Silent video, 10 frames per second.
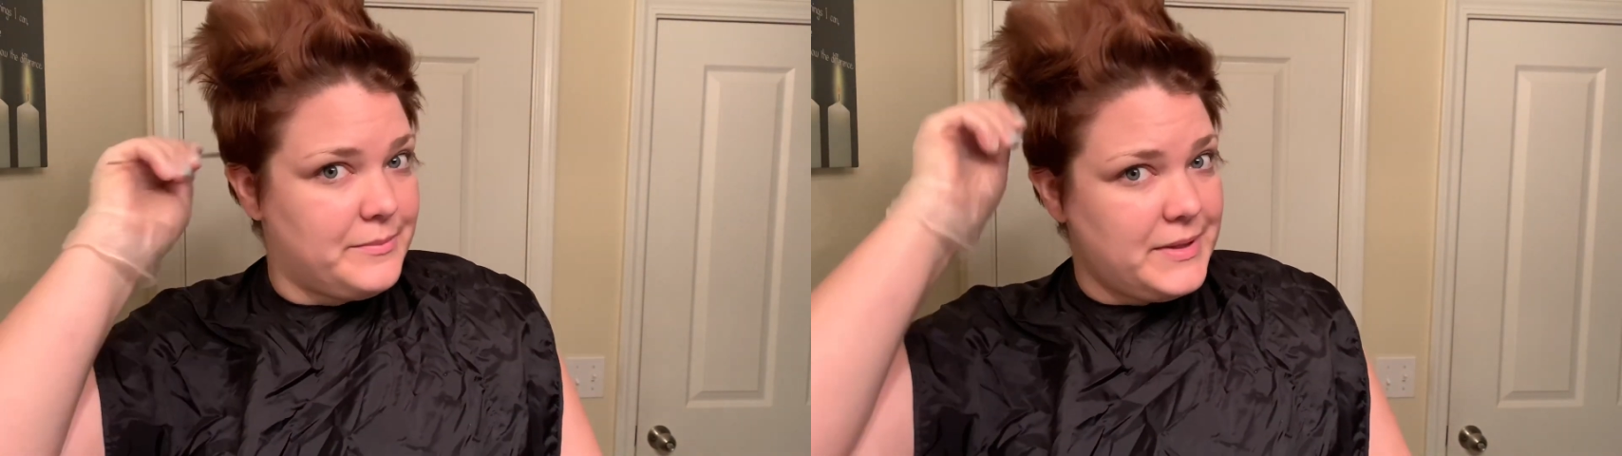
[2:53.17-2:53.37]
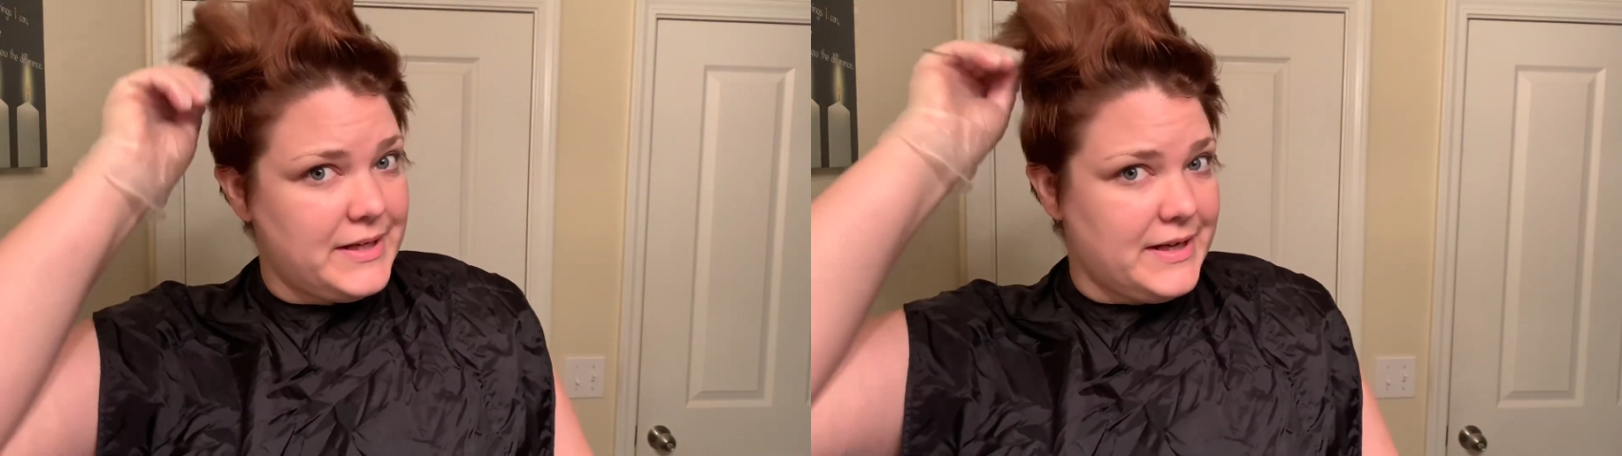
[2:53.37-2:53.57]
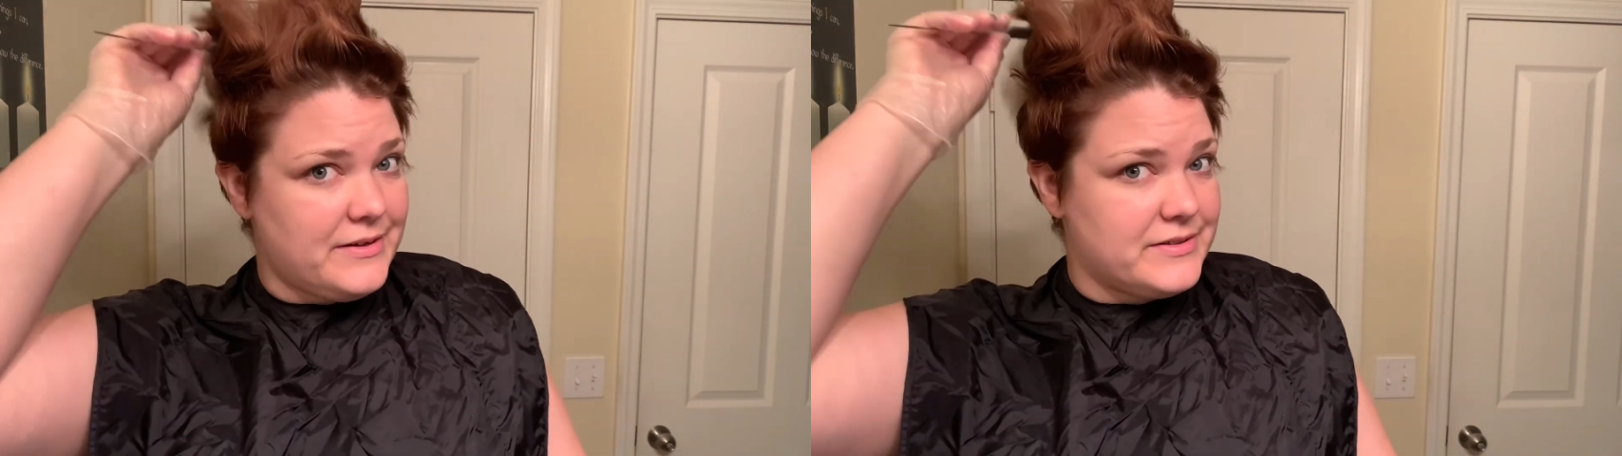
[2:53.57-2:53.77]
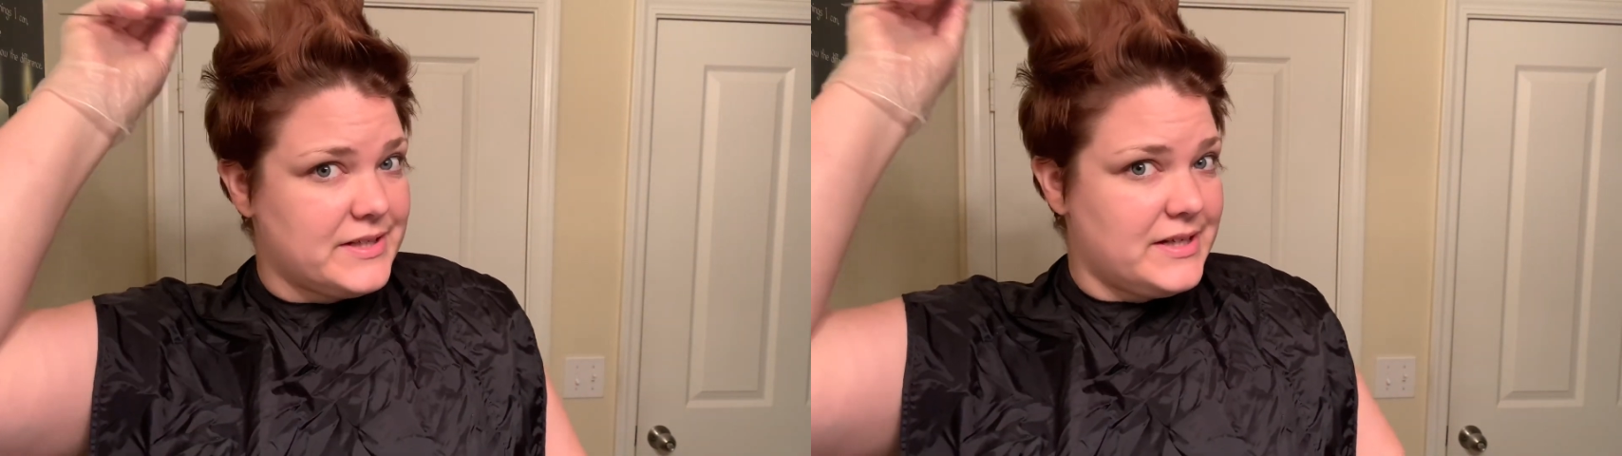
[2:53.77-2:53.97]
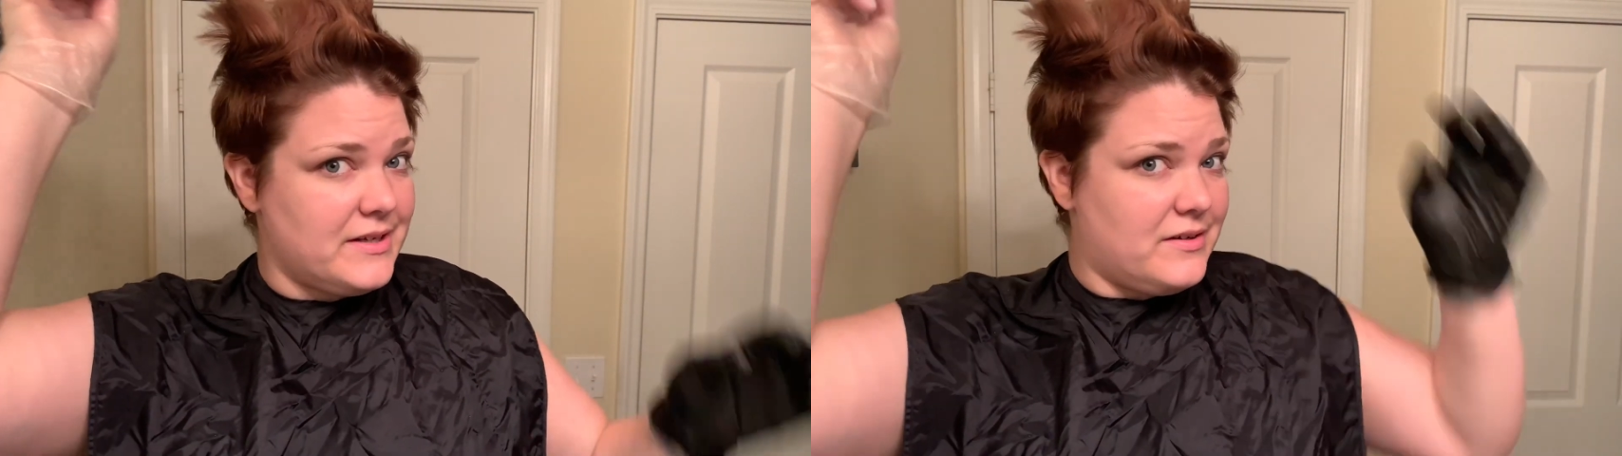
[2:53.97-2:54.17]
my hair is
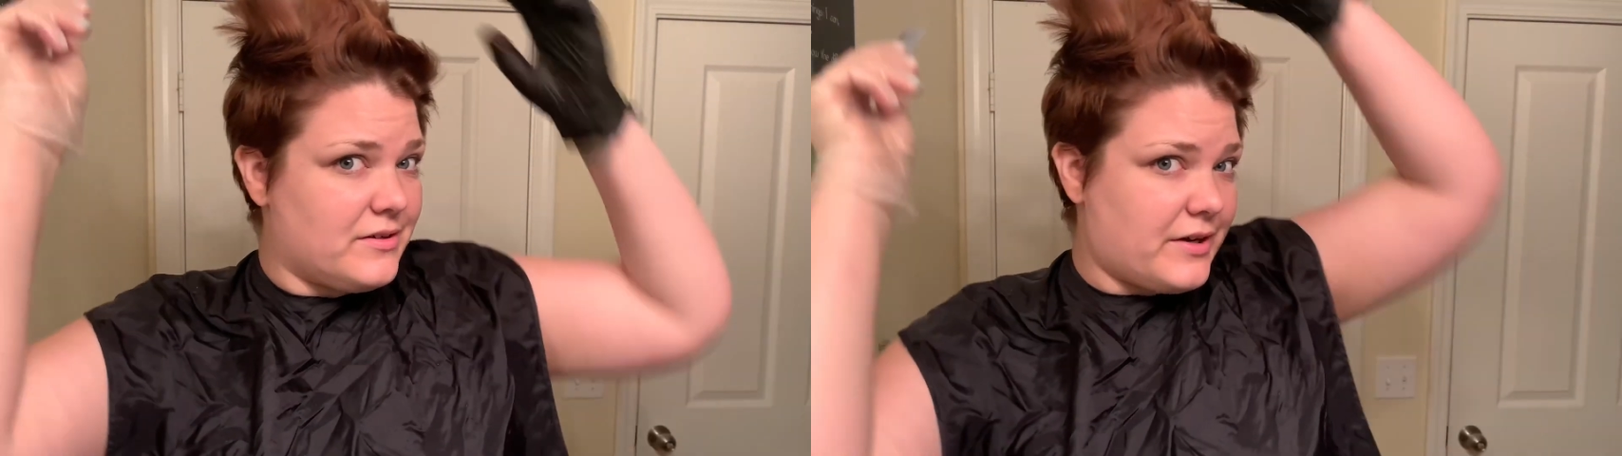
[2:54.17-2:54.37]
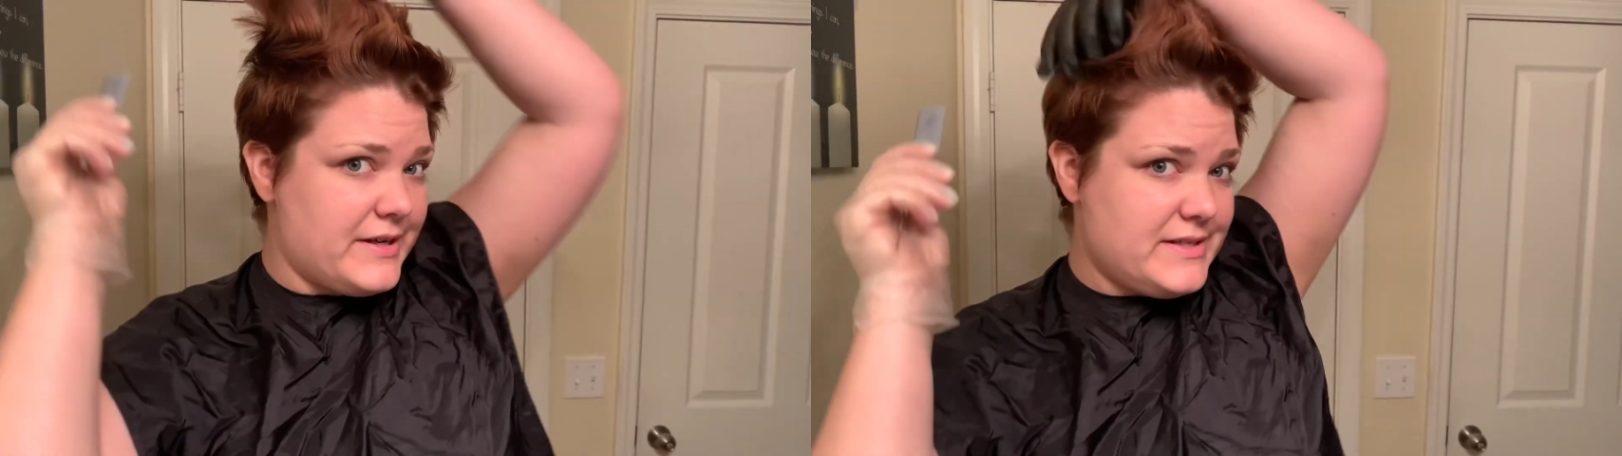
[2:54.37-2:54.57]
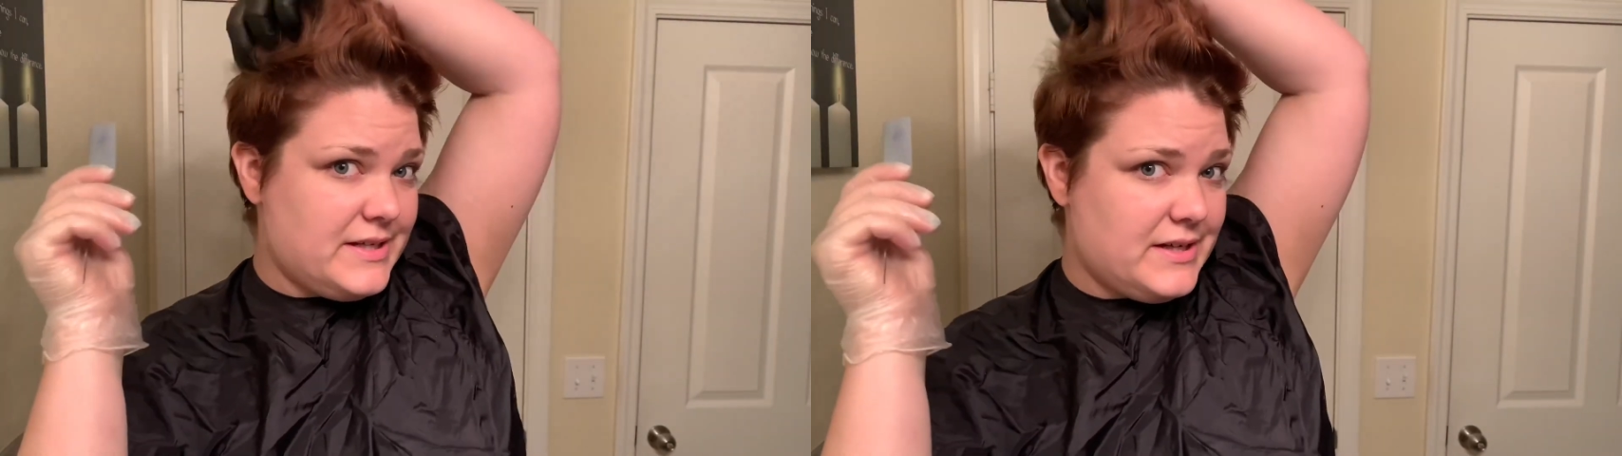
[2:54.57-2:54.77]
getting all crazy.